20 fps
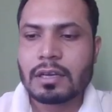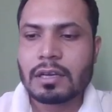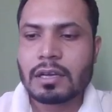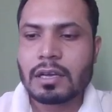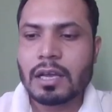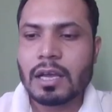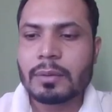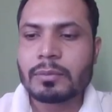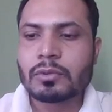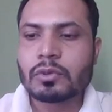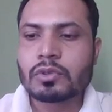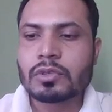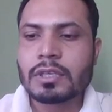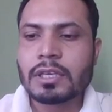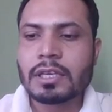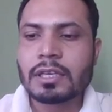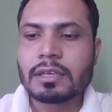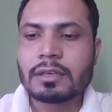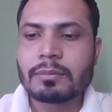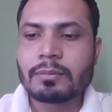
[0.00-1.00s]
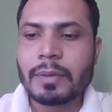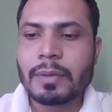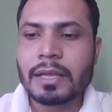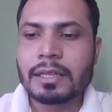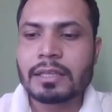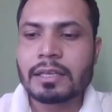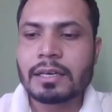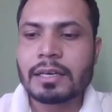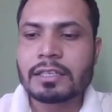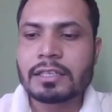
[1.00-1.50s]
I'm using
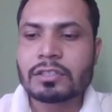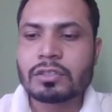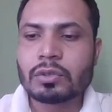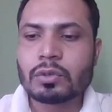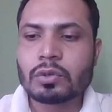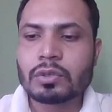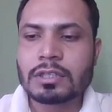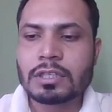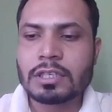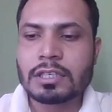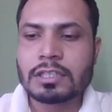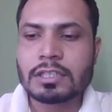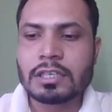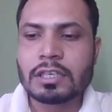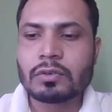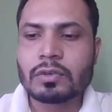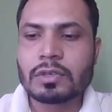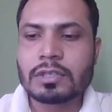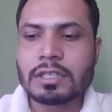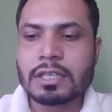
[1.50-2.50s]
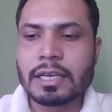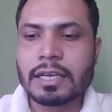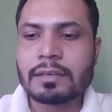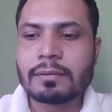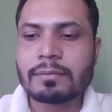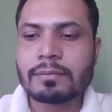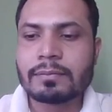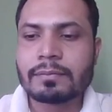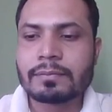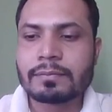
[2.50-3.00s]
method as use cursor to assign.
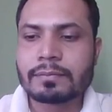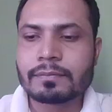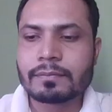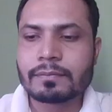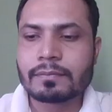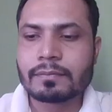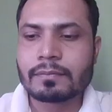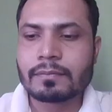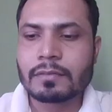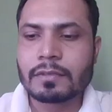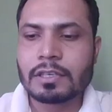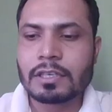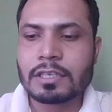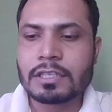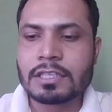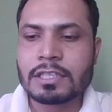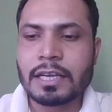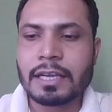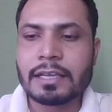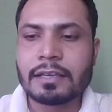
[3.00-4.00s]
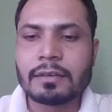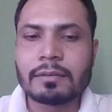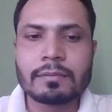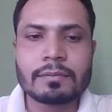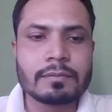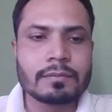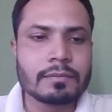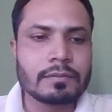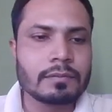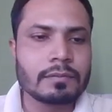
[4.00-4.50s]
Assign
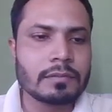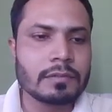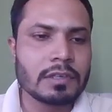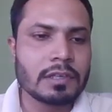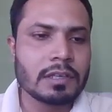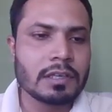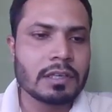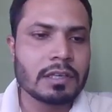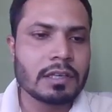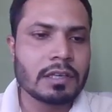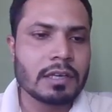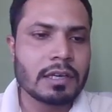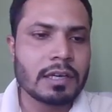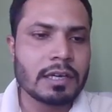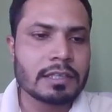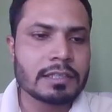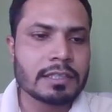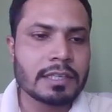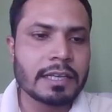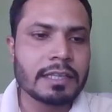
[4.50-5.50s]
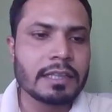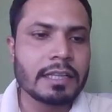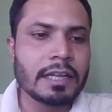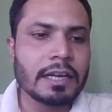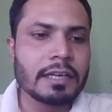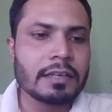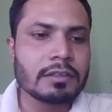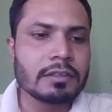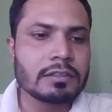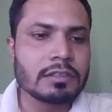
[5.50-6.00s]

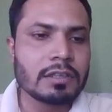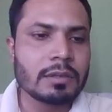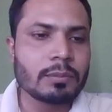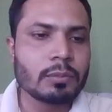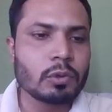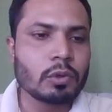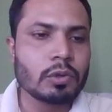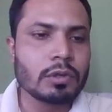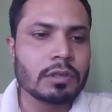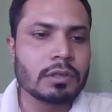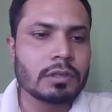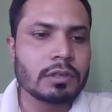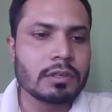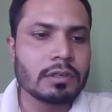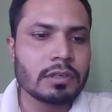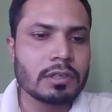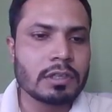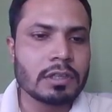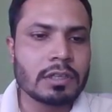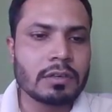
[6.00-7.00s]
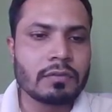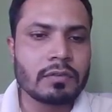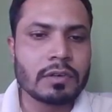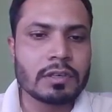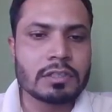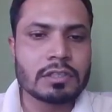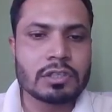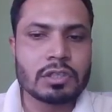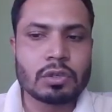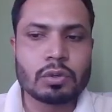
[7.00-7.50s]
that support in the
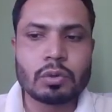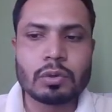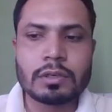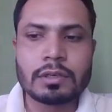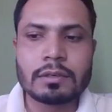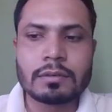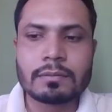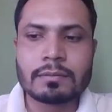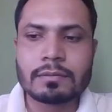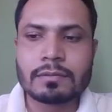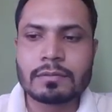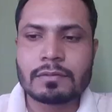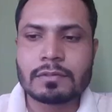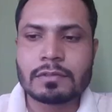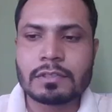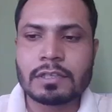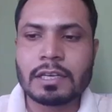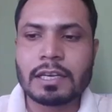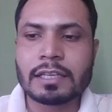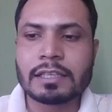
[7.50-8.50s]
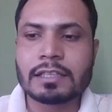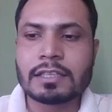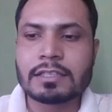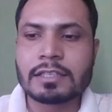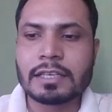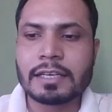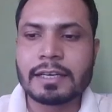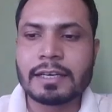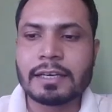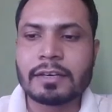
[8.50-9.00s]
first node. Select the
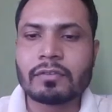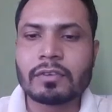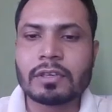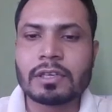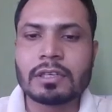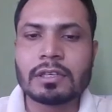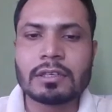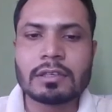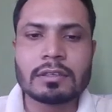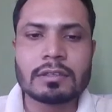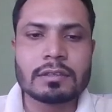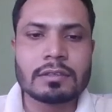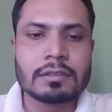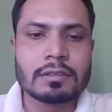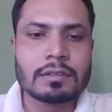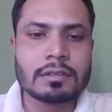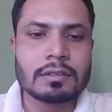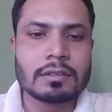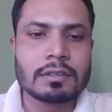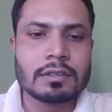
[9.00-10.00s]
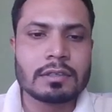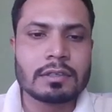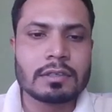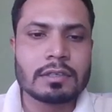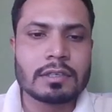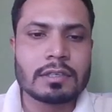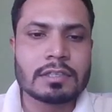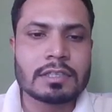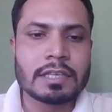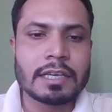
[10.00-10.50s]
second one.
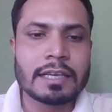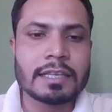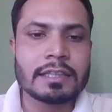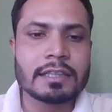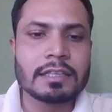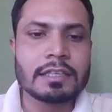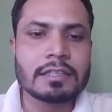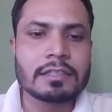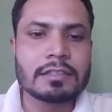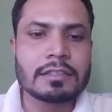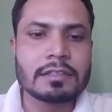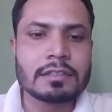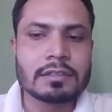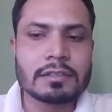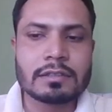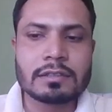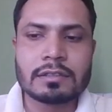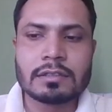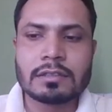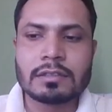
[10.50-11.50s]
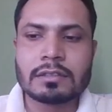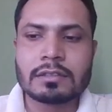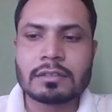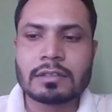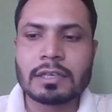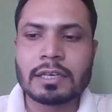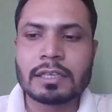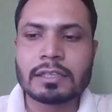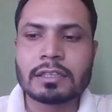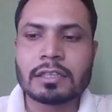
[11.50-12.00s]
Assign this.
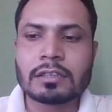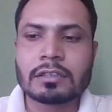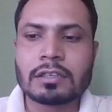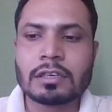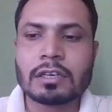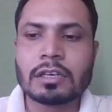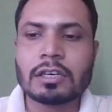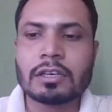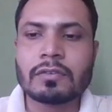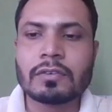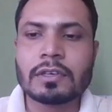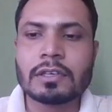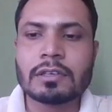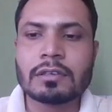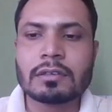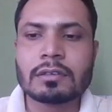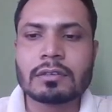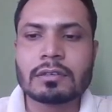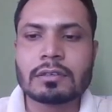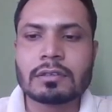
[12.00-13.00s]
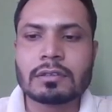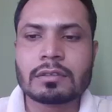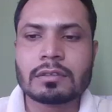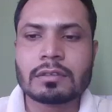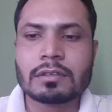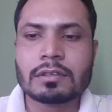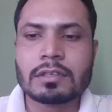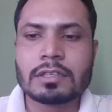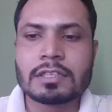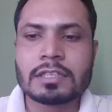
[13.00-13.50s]
Select the third one.
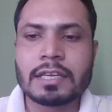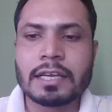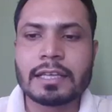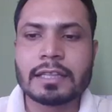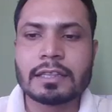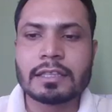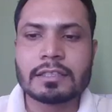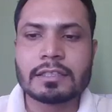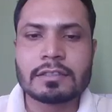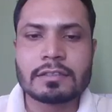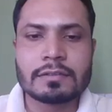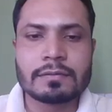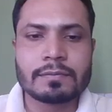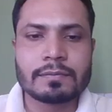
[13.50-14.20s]
Assign this.